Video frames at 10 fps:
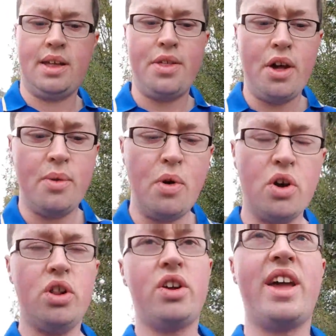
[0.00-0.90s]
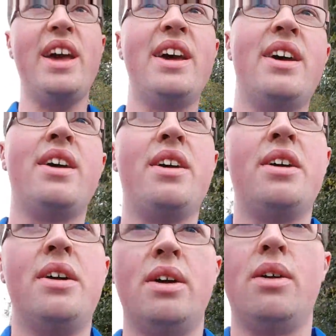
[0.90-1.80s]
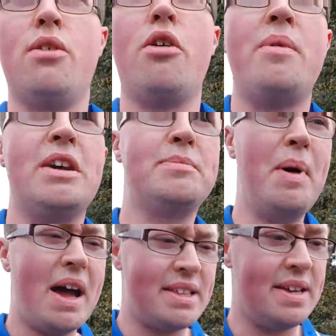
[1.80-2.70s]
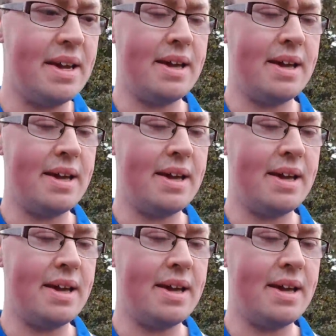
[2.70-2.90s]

thought I'd walk along here, but it was bad.